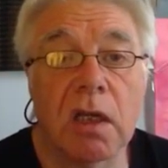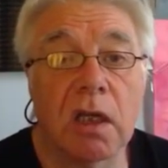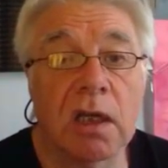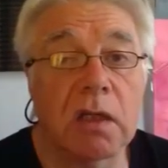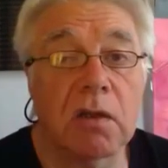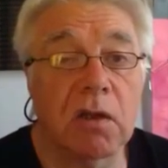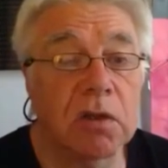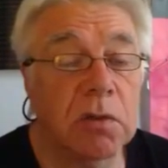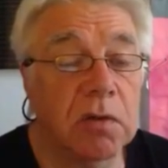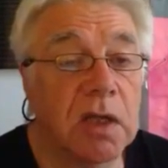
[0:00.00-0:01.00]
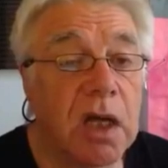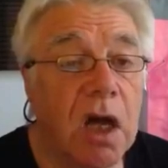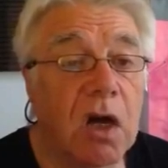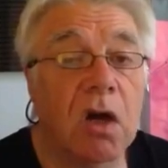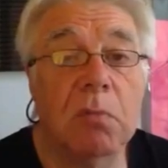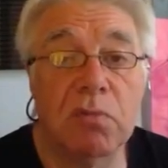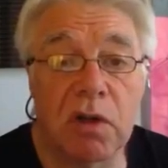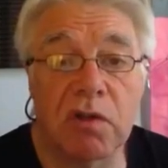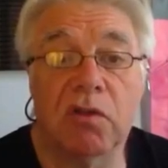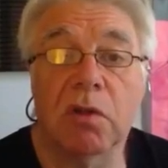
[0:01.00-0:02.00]
And, there are
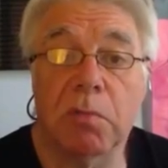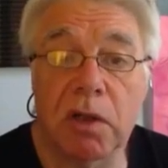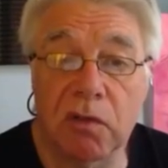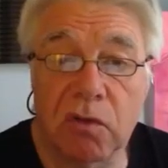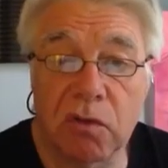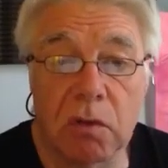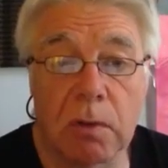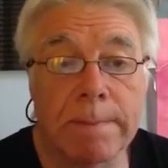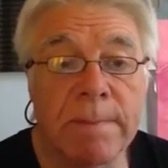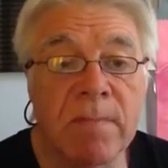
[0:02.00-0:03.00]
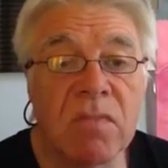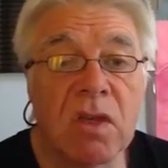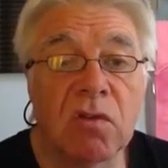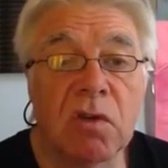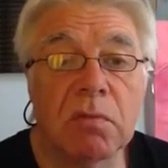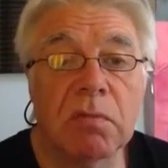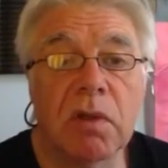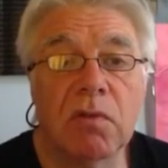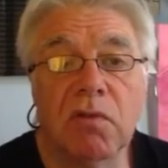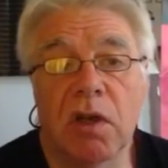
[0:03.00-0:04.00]
pricier bikes still. So
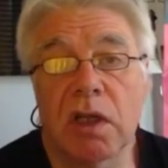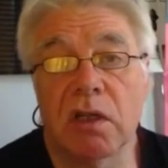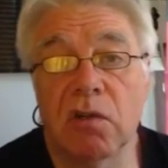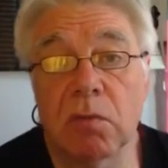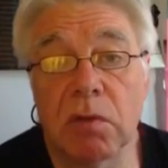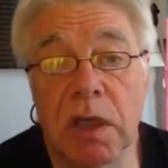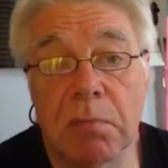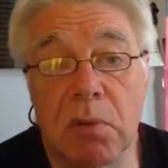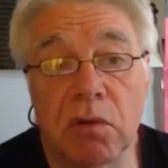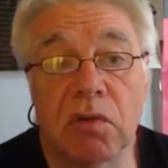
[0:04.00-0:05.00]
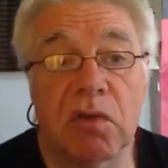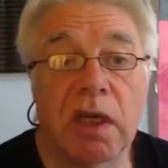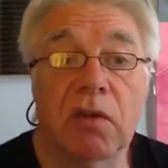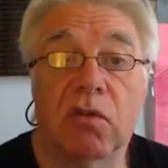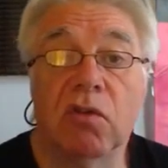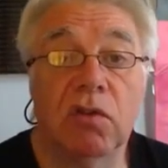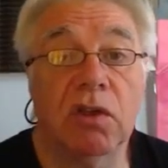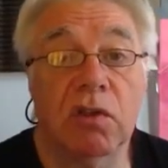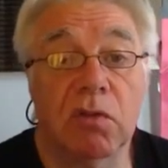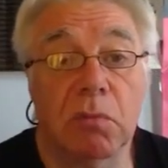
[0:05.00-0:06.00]
our cyclists will then point to the extras you
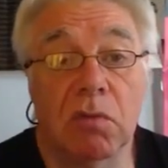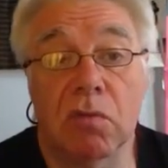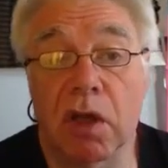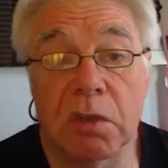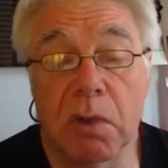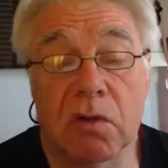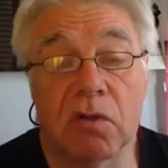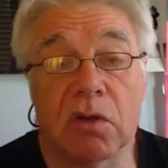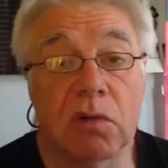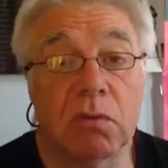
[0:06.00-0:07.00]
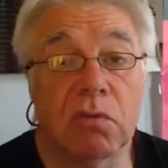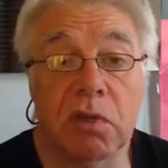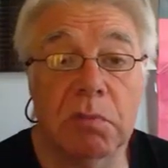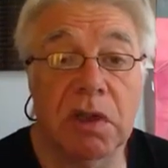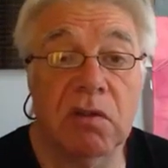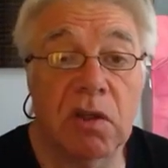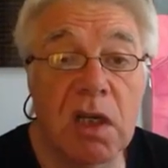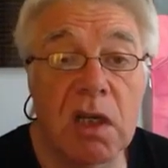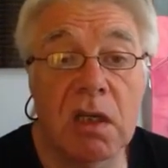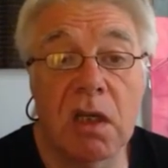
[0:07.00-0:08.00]
need to ride a motorcycle:
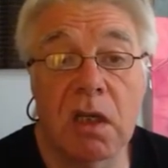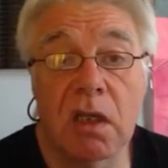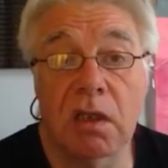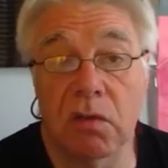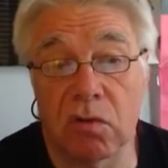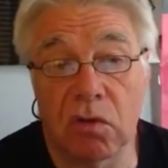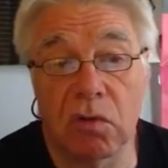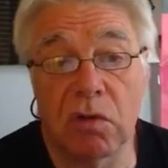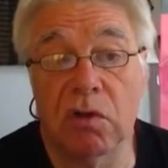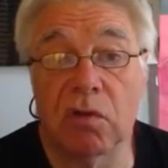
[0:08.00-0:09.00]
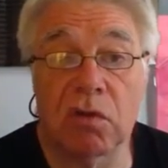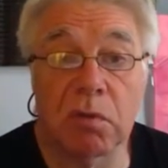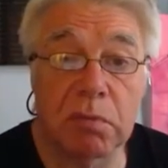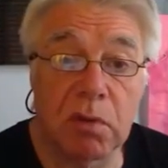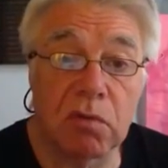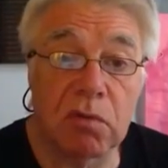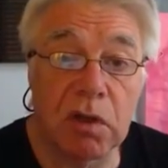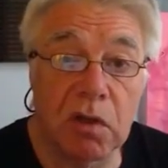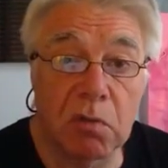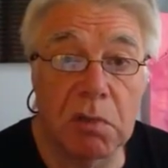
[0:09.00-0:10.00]
CBT, insurance, compulsory
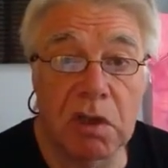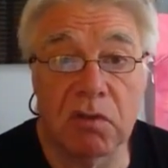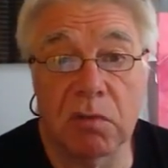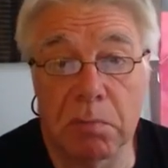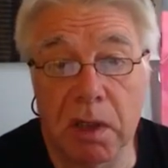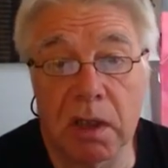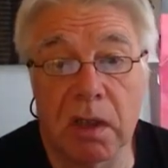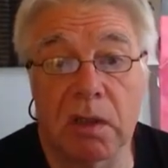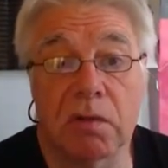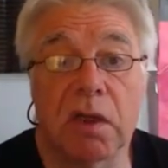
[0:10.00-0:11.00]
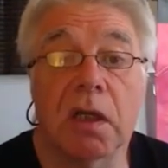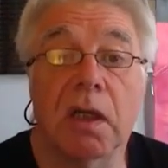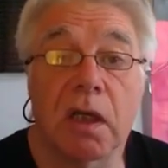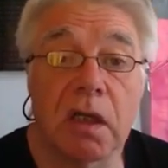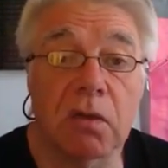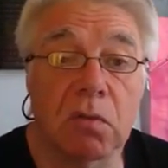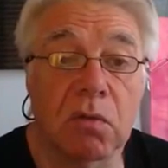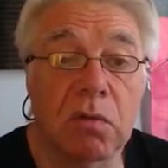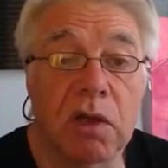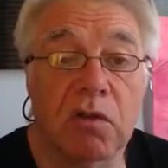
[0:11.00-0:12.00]
helmet, bike clothing, and all
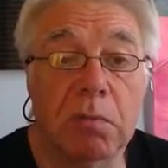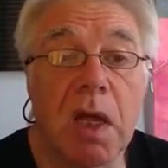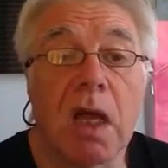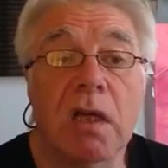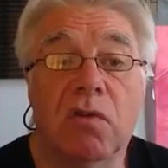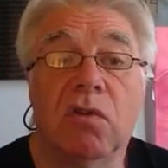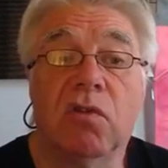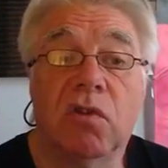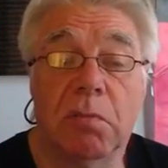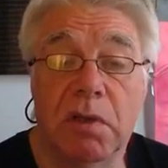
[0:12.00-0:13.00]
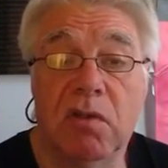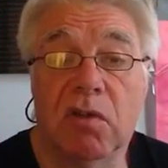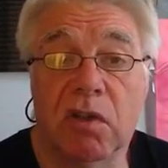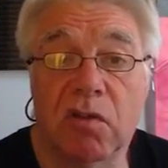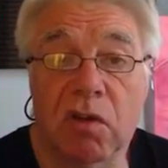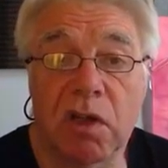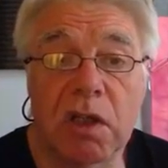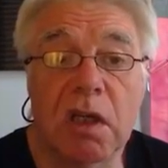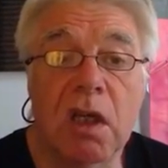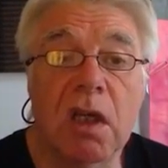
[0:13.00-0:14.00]
the rest. But CBT
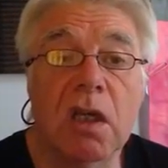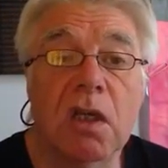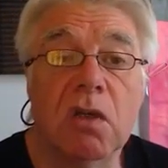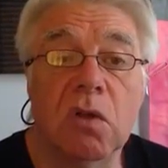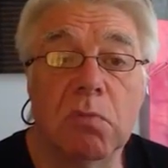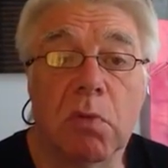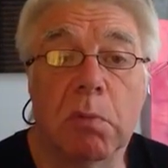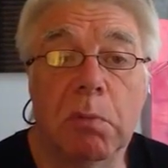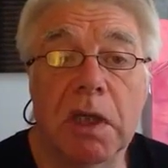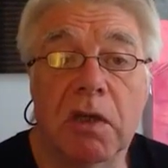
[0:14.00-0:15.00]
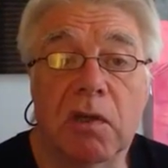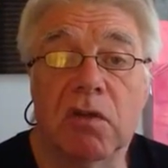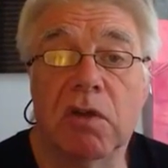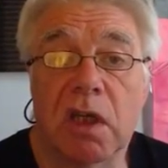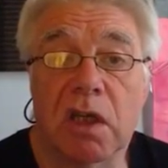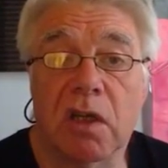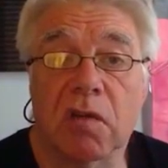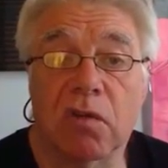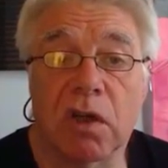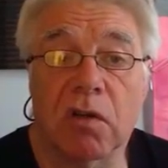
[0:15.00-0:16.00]
aside, you're probably going to need
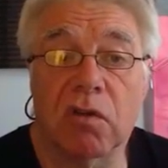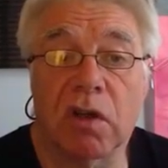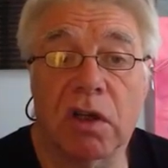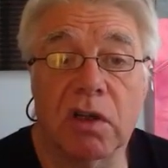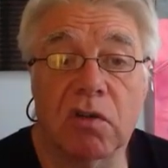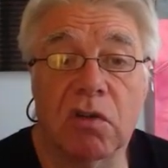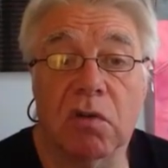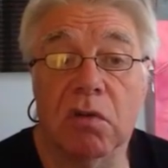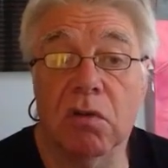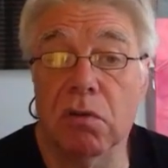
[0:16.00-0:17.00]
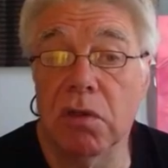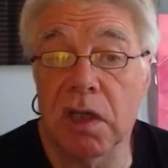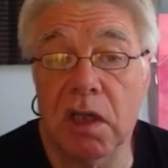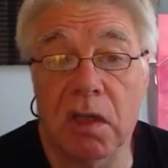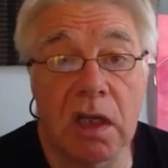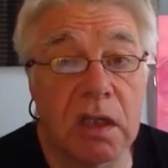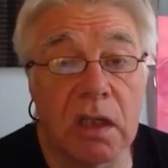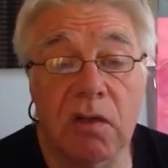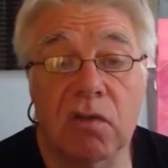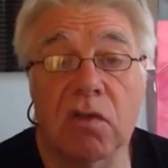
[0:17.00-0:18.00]
those to go cycling too. You'll need at
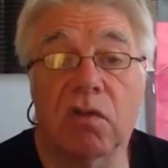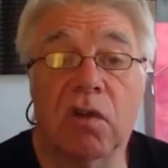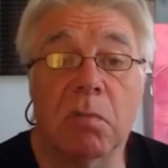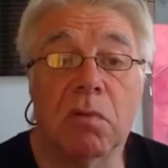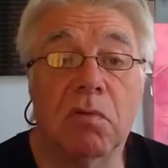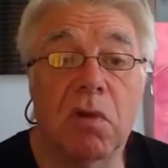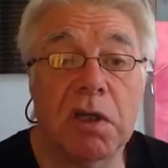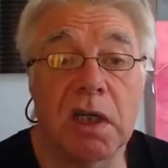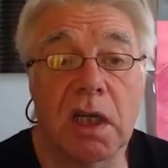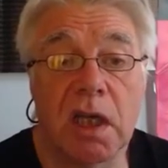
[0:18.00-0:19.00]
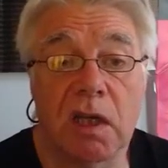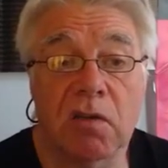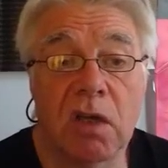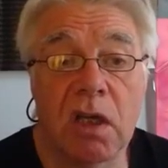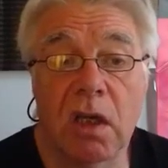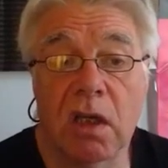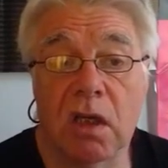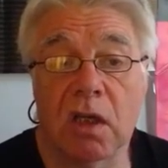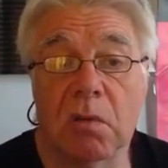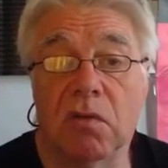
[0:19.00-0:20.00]
least some riding kit.
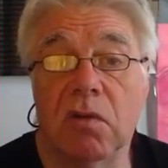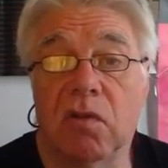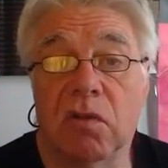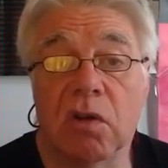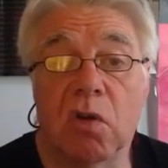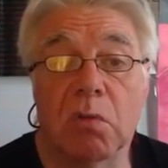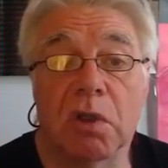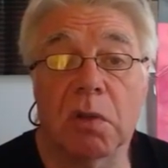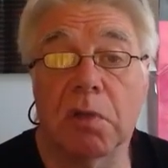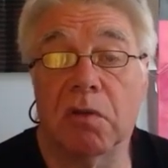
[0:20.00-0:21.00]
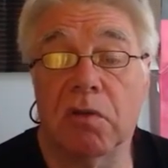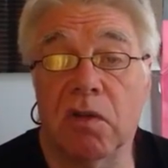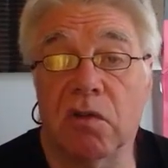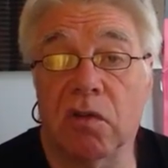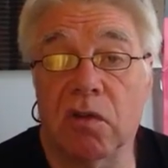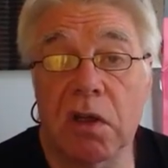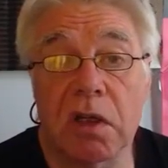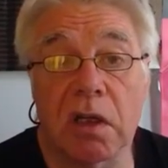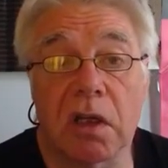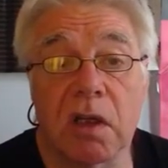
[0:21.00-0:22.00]
A decent helmet and a pair of decent
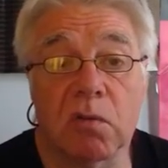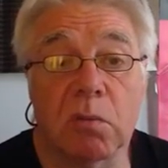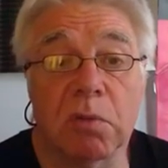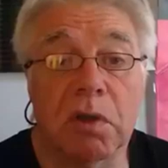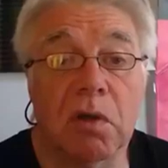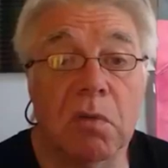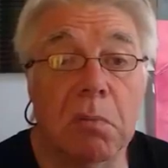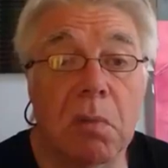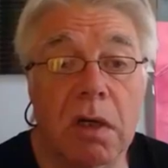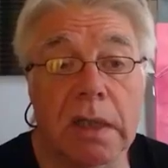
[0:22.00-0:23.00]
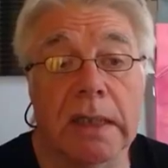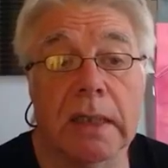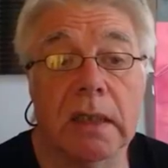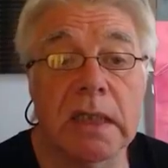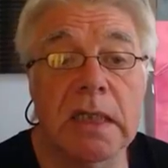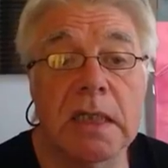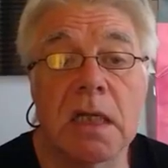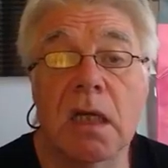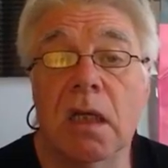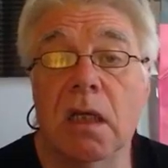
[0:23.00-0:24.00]
cycling gloves would be on my list.